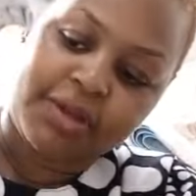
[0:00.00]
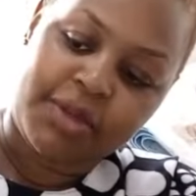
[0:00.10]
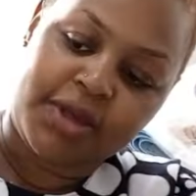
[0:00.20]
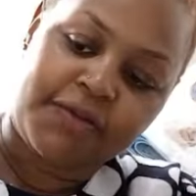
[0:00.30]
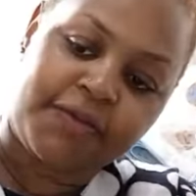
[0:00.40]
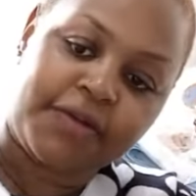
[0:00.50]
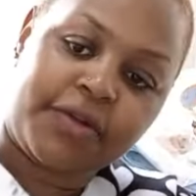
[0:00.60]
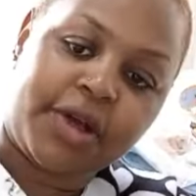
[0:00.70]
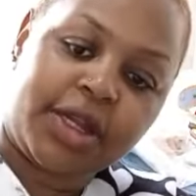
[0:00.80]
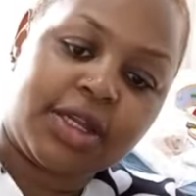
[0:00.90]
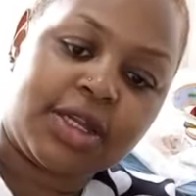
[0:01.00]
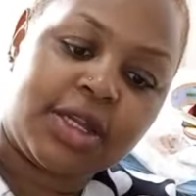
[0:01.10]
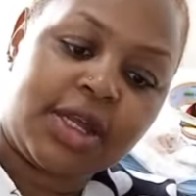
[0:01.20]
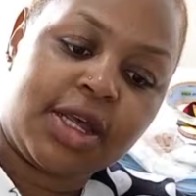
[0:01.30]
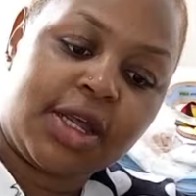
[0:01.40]
my favorite
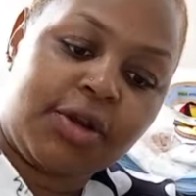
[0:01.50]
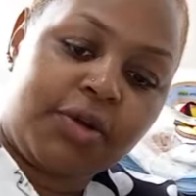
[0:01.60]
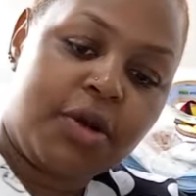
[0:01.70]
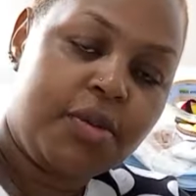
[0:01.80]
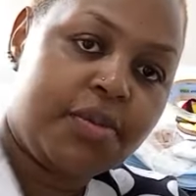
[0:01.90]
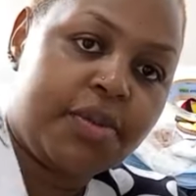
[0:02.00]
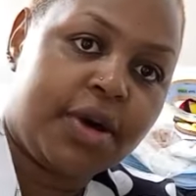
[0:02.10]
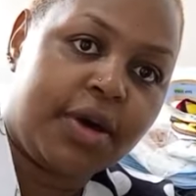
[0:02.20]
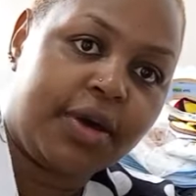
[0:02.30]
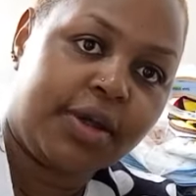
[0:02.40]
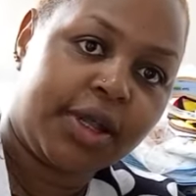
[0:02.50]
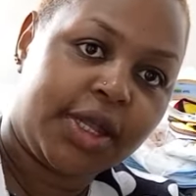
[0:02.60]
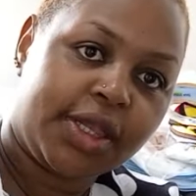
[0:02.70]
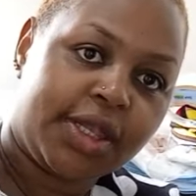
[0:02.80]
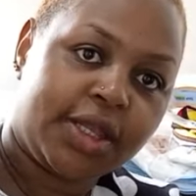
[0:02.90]
romper
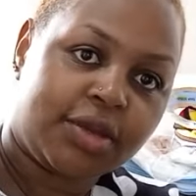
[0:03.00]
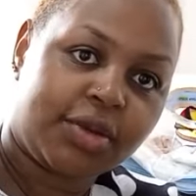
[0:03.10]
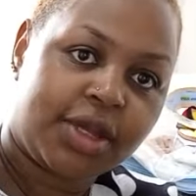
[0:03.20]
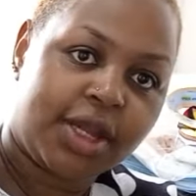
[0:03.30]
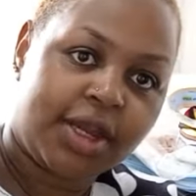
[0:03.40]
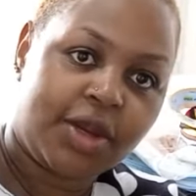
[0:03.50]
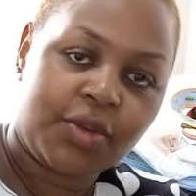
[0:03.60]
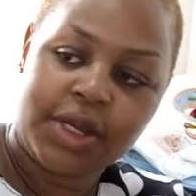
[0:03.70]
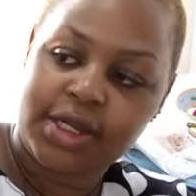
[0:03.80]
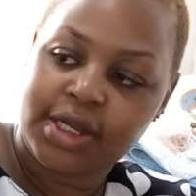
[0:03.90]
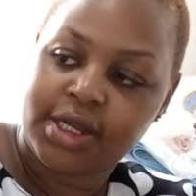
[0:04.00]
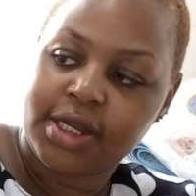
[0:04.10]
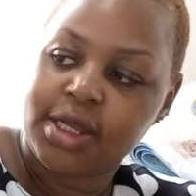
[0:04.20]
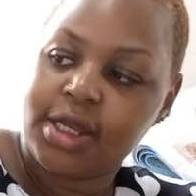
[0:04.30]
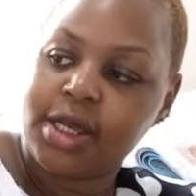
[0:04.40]
this is what I really wanted
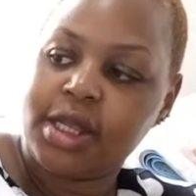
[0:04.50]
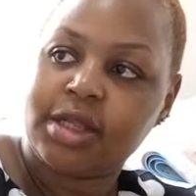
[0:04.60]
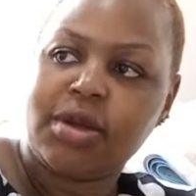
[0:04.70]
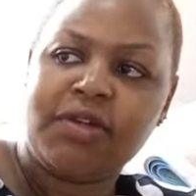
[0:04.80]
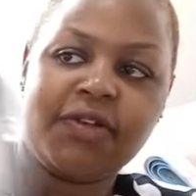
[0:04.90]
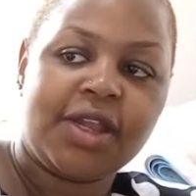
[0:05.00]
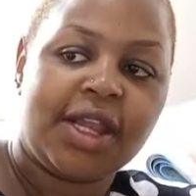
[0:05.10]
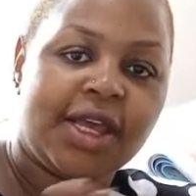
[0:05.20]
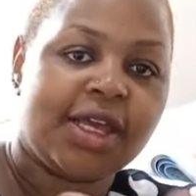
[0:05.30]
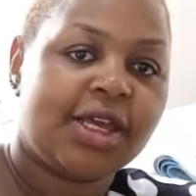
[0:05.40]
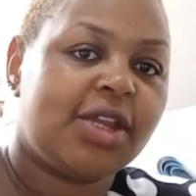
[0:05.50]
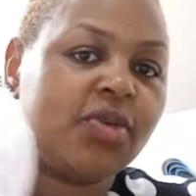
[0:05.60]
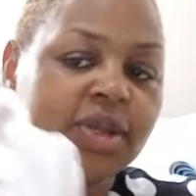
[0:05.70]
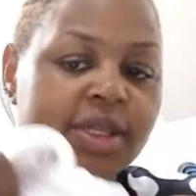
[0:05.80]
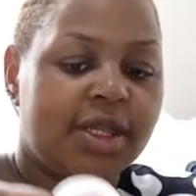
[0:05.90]
so I felt like it
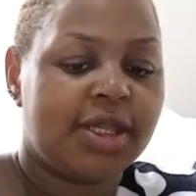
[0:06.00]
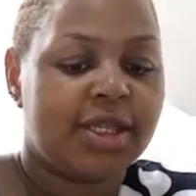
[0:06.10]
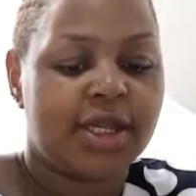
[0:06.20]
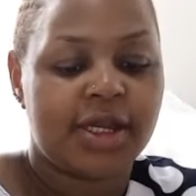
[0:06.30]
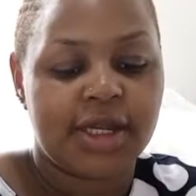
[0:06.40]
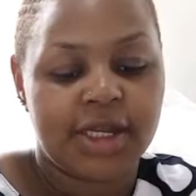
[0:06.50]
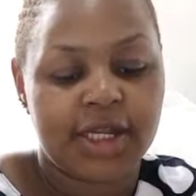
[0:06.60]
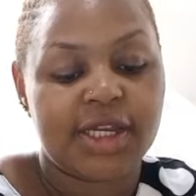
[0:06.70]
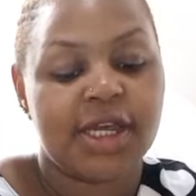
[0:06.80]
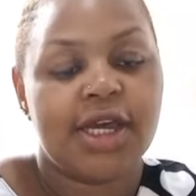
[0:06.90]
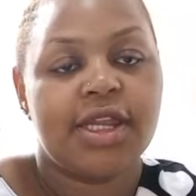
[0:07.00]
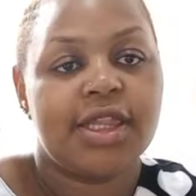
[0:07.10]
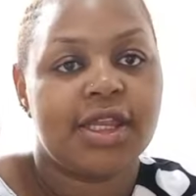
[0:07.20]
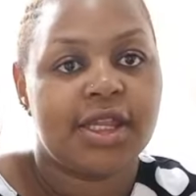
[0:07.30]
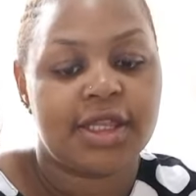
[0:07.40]
was necessary it had
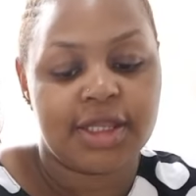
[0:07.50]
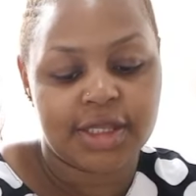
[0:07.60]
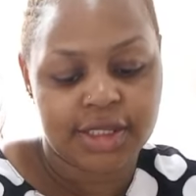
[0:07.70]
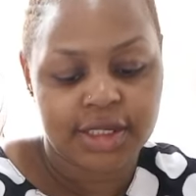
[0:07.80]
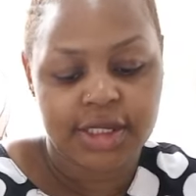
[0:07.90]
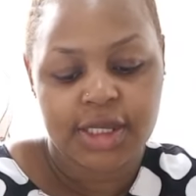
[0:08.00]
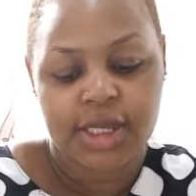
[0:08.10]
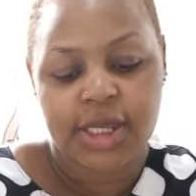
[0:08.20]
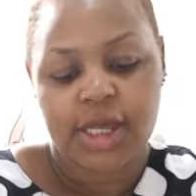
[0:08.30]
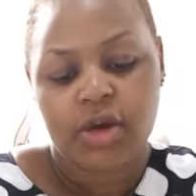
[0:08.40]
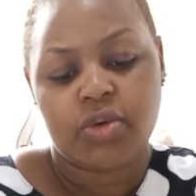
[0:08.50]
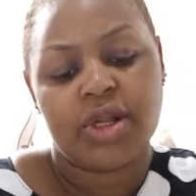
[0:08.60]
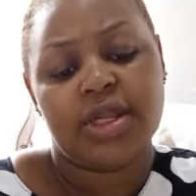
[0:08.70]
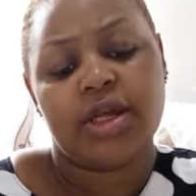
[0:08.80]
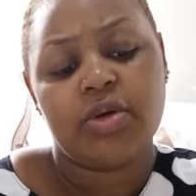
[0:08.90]
the necessity kuna
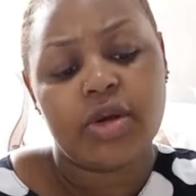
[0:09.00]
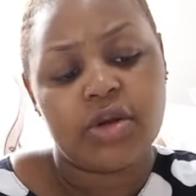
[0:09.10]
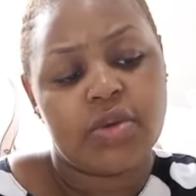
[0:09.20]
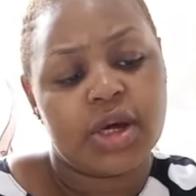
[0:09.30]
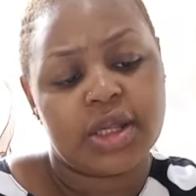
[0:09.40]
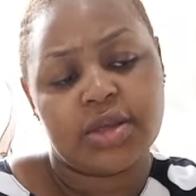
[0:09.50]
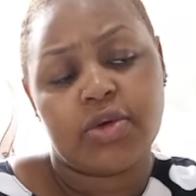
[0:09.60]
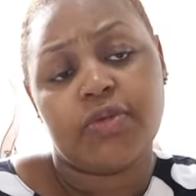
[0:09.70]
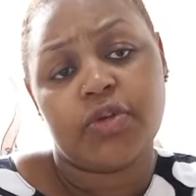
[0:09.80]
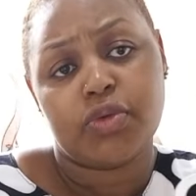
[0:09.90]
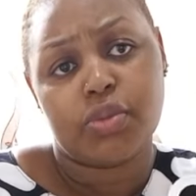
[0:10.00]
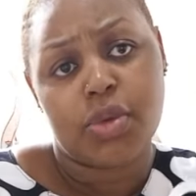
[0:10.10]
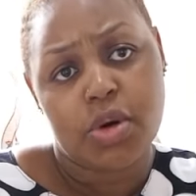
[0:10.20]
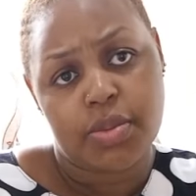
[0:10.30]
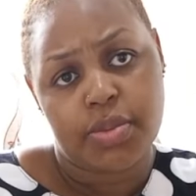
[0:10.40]
zingine unanuanga vitu
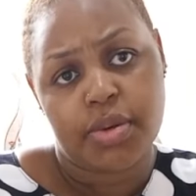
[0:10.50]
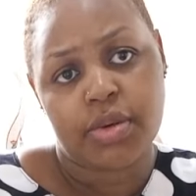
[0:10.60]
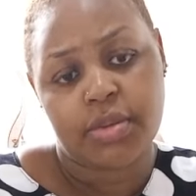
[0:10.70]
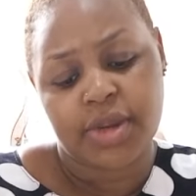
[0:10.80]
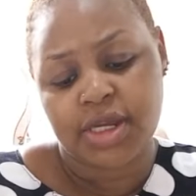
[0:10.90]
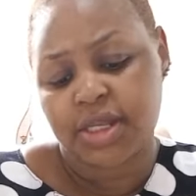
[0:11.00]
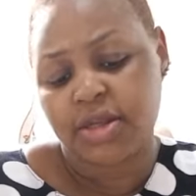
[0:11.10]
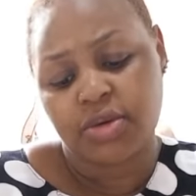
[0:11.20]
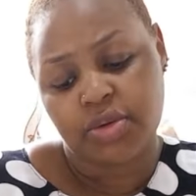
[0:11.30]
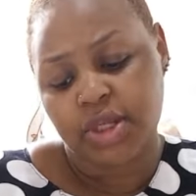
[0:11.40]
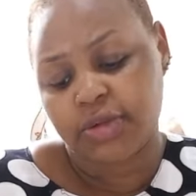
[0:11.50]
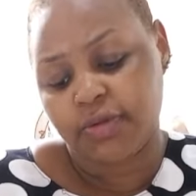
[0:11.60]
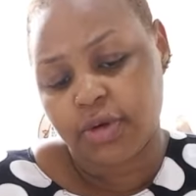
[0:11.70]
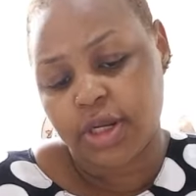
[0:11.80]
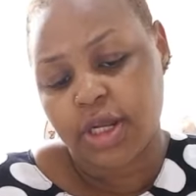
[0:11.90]
mob but still
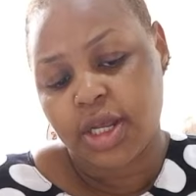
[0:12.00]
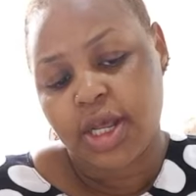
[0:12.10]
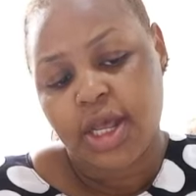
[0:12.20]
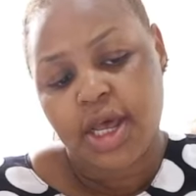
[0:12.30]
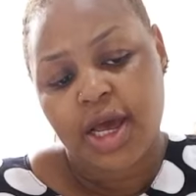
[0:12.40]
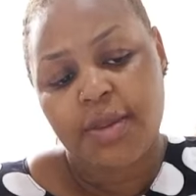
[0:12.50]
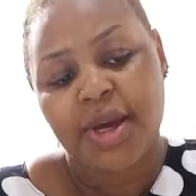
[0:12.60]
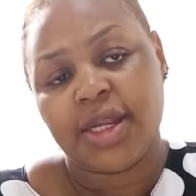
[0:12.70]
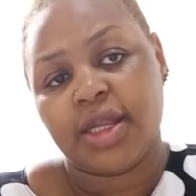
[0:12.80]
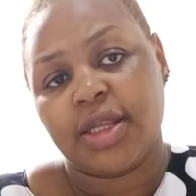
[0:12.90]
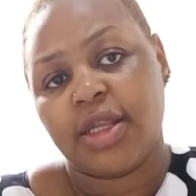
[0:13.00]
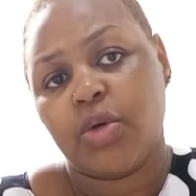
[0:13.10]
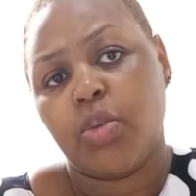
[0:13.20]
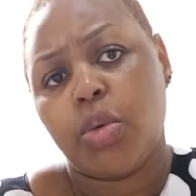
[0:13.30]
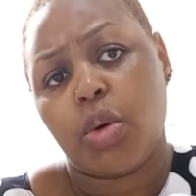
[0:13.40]
useful ama hata ni
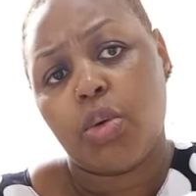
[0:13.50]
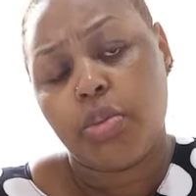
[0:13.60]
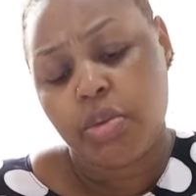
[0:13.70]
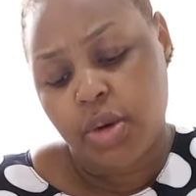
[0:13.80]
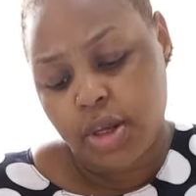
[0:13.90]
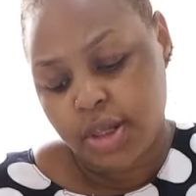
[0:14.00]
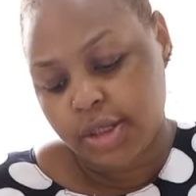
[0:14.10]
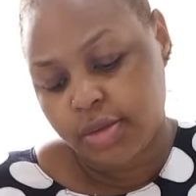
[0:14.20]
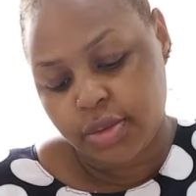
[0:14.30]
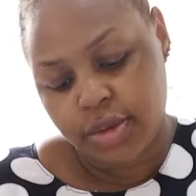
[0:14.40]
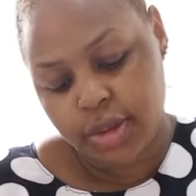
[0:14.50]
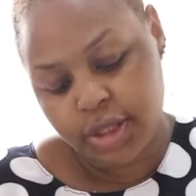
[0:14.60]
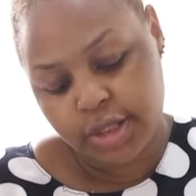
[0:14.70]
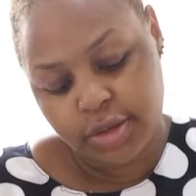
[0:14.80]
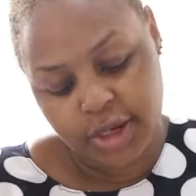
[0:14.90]
kubwa kubwa so
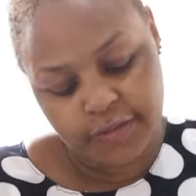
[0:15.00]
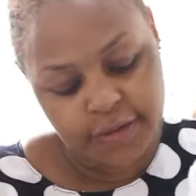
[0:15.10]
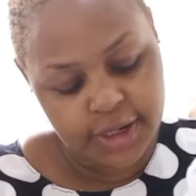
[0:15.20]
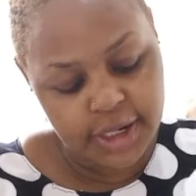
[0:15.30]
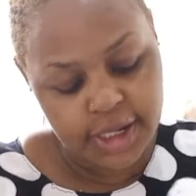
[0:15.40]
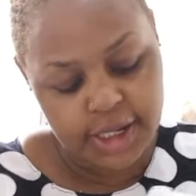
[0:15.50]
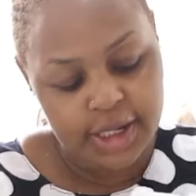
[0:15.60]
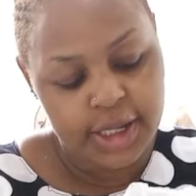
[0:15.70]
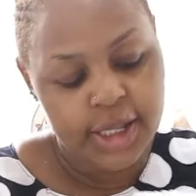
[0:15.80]
this one I felt like